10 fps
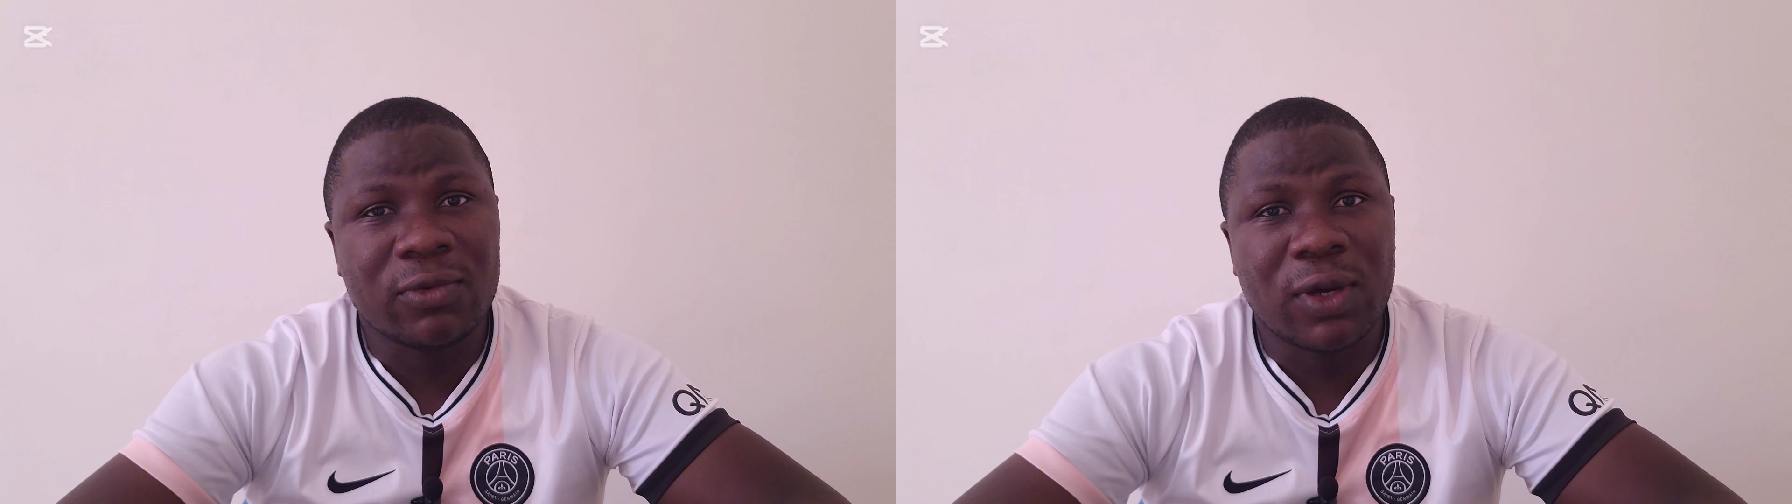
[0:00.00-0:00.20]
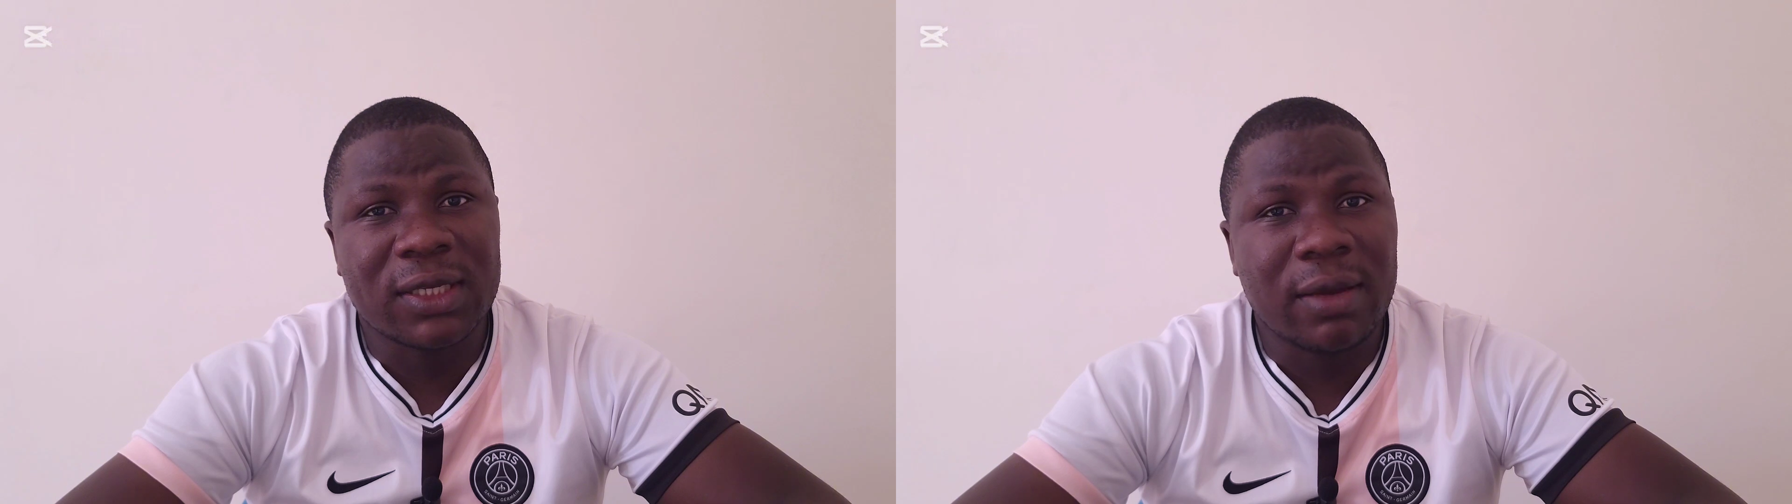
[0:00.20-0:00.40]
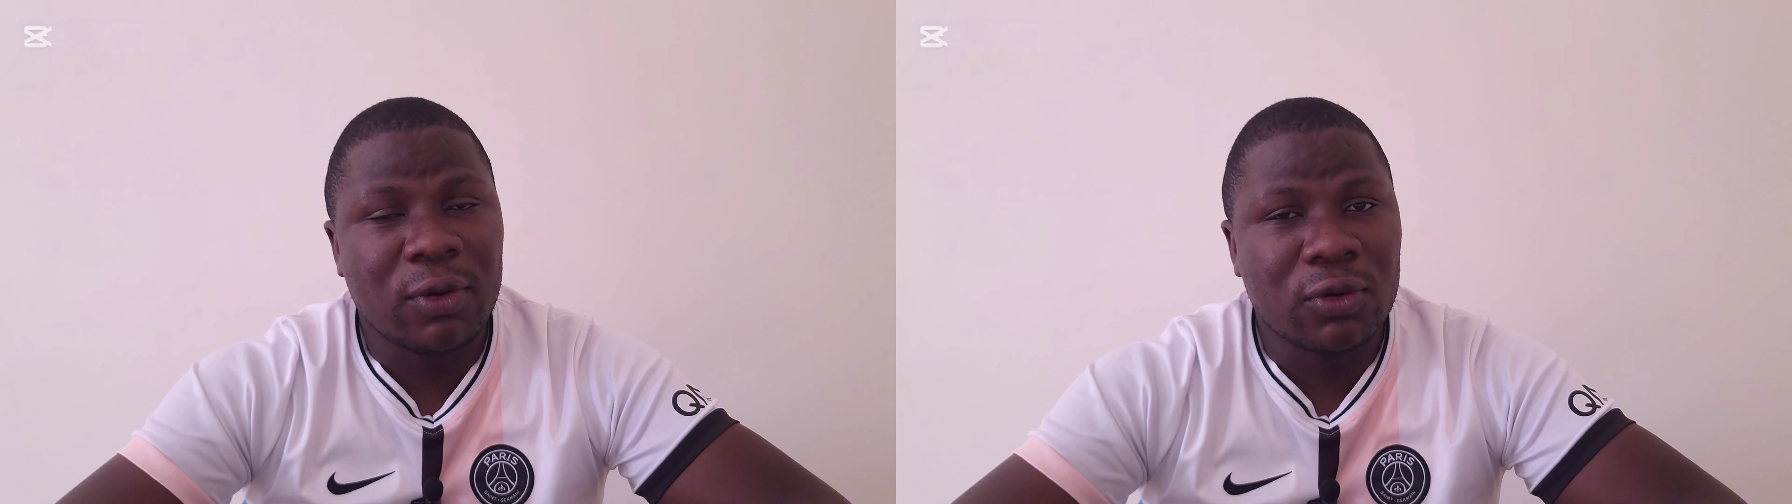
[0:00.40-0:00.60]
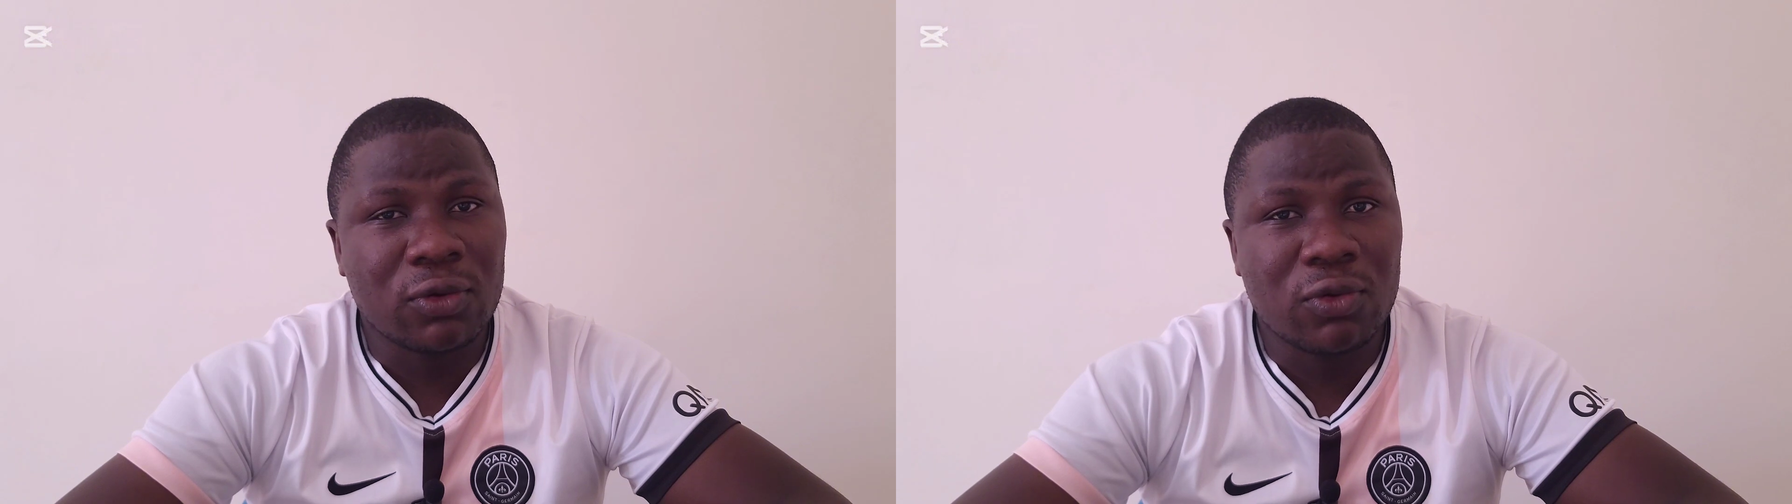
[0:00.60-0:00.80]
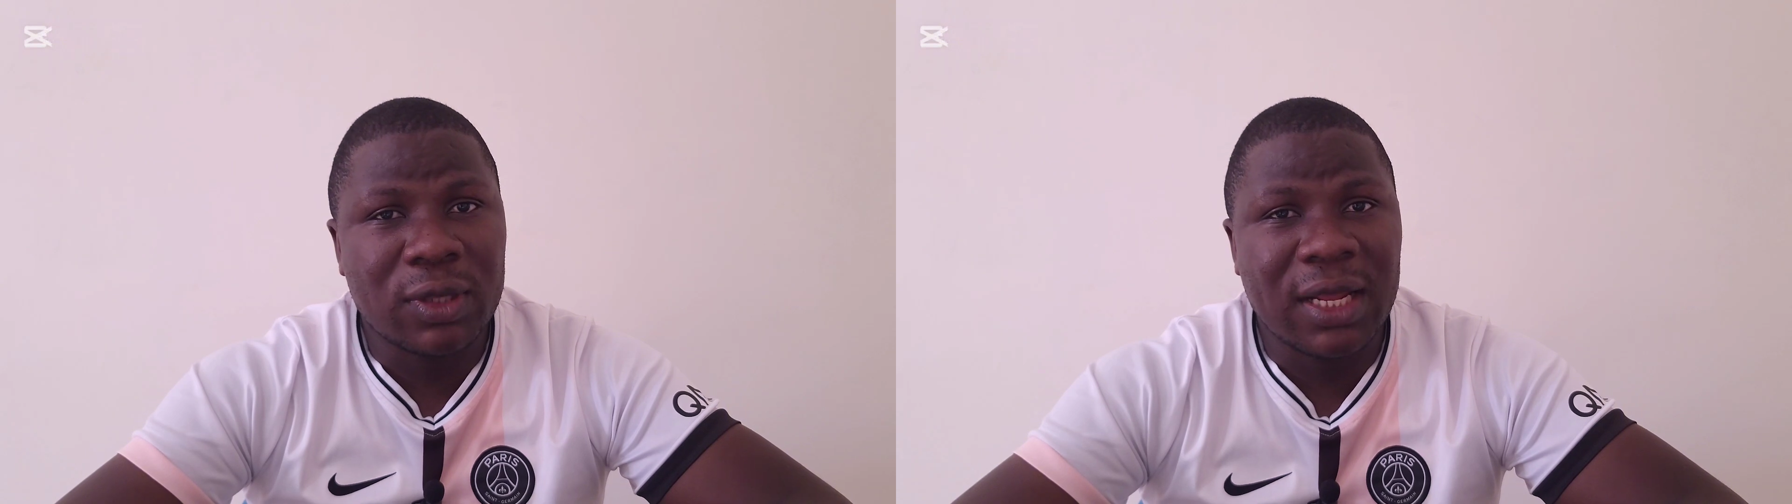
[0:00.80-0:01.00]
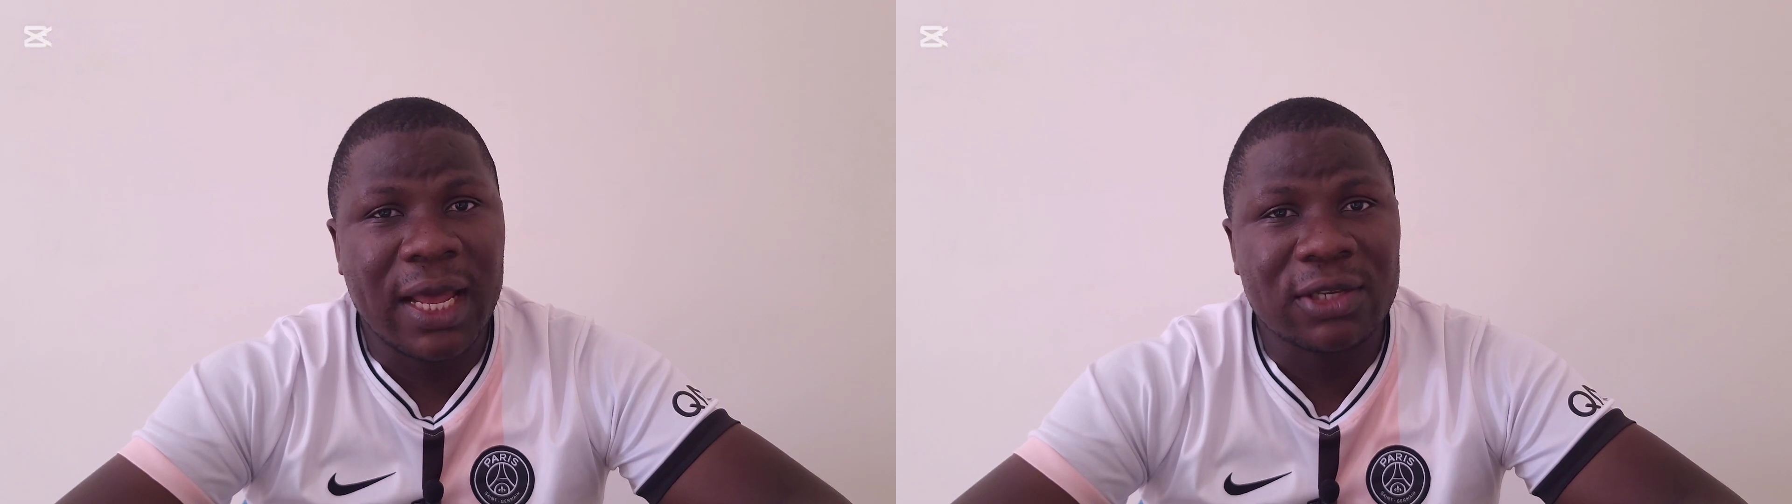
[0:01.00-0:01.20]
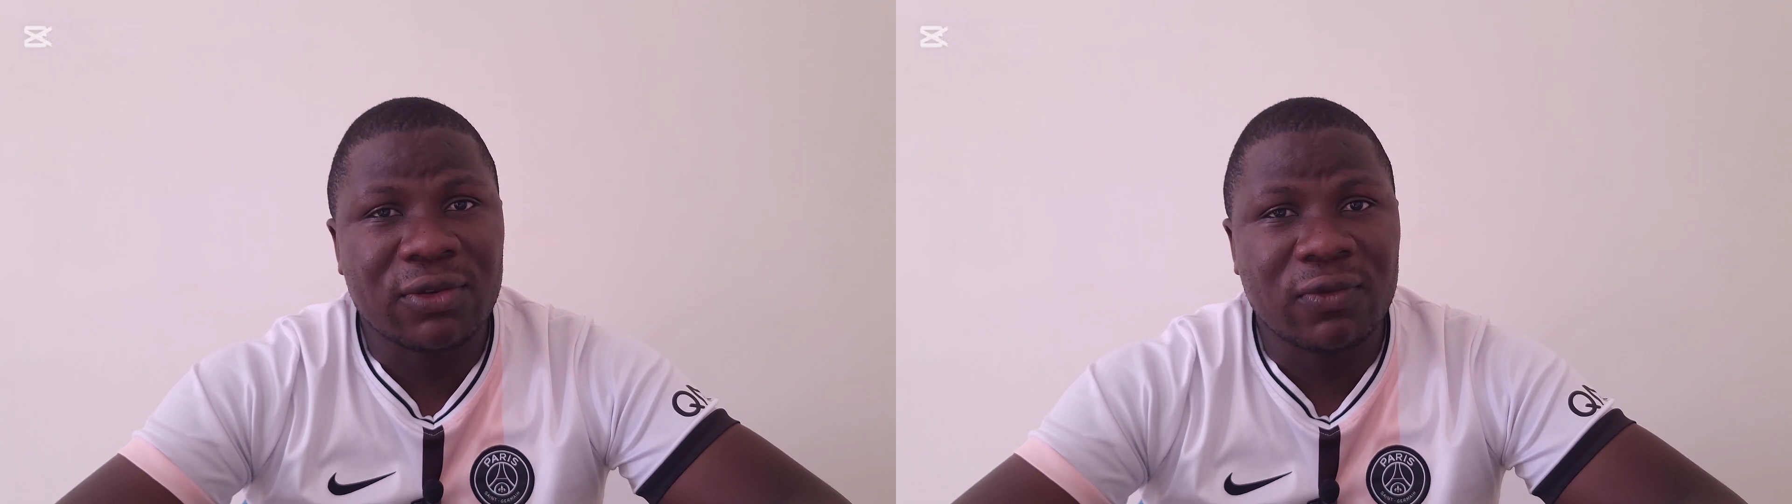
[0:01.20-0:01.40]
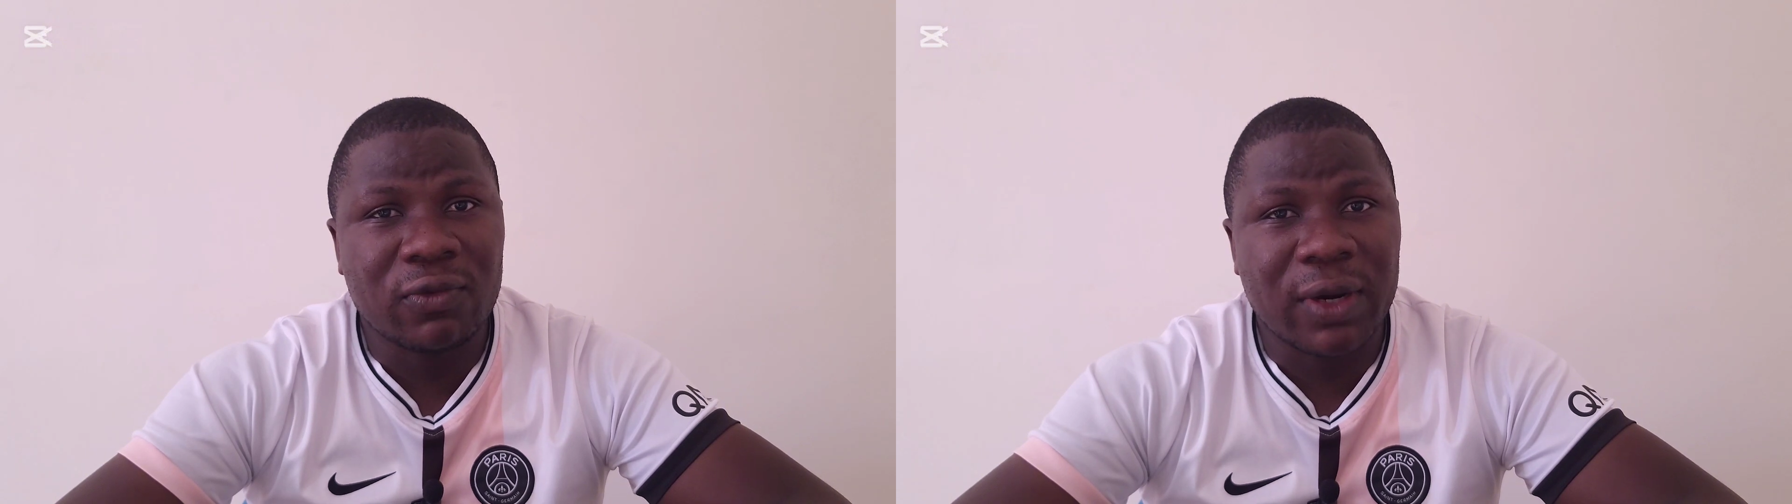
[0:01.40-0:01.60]
he was able to do with the likes
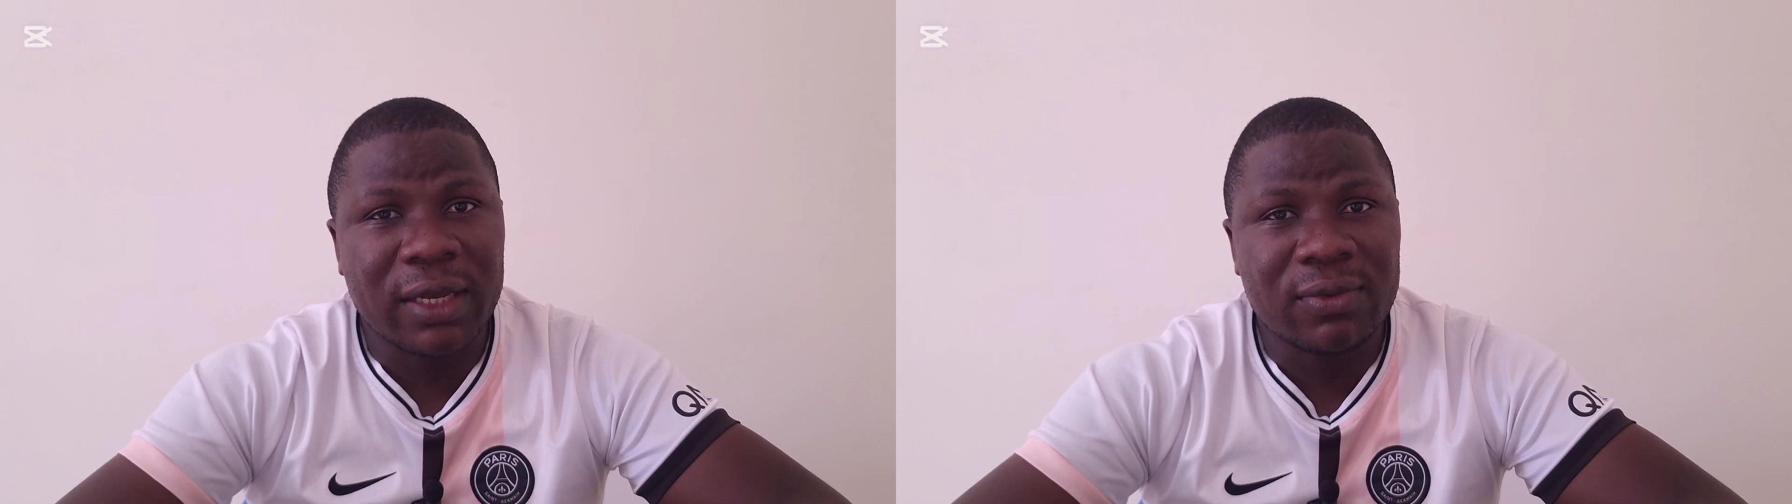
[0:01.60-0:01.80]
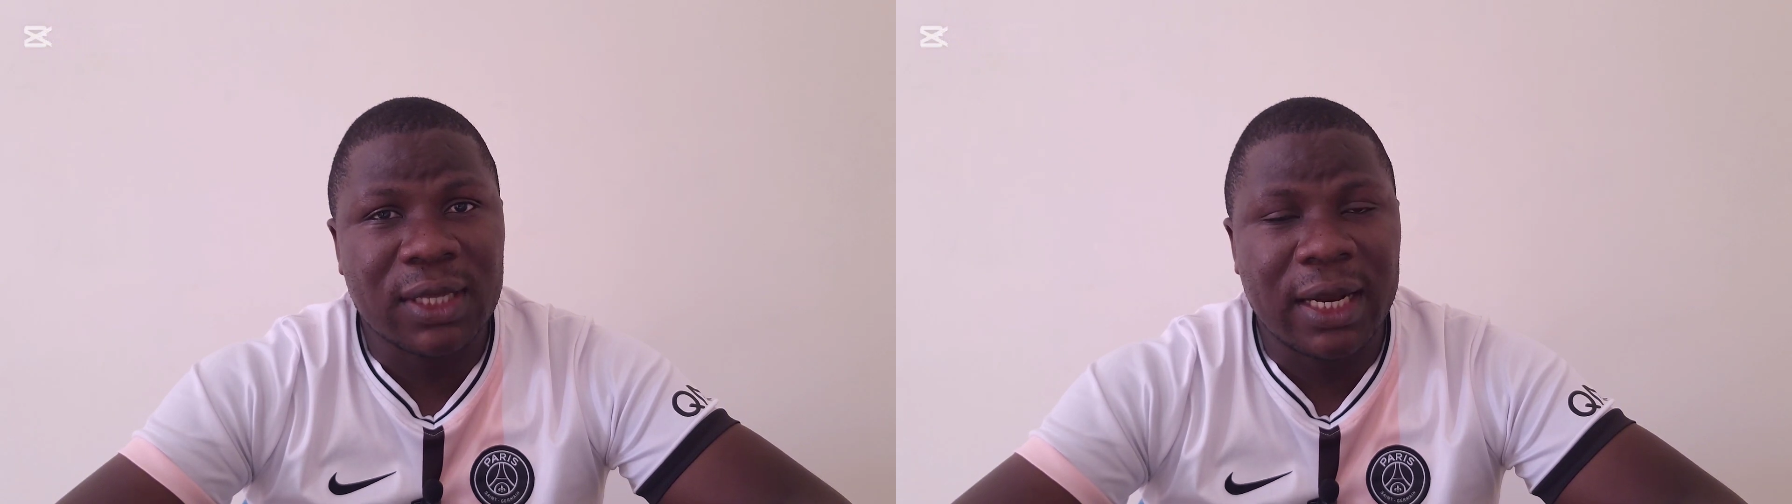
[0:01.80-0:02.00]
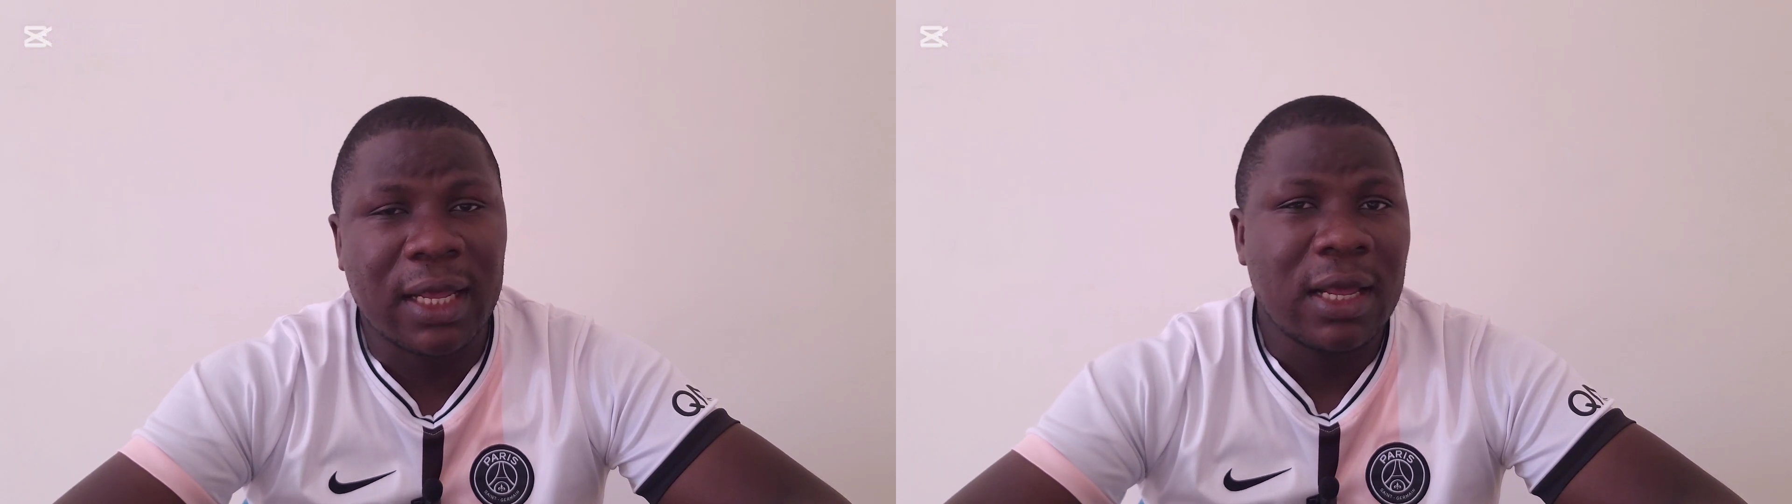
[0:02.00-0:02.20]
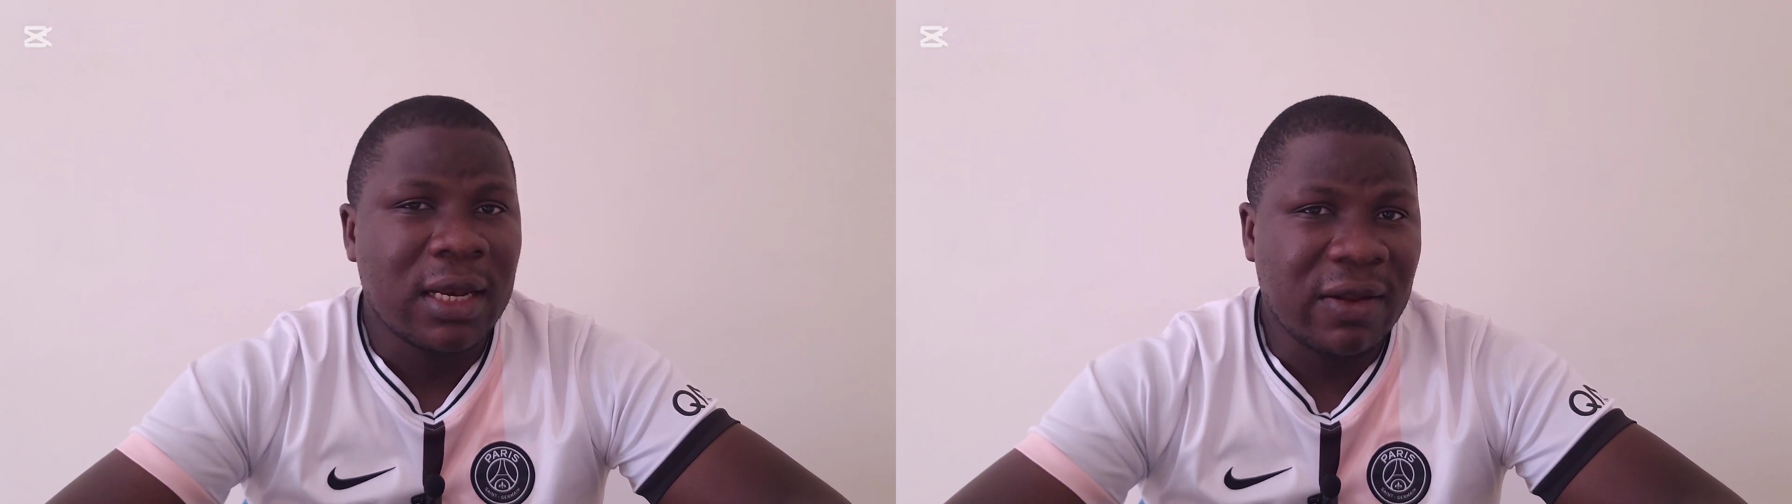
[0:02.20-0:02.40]
of Raheem Sterling.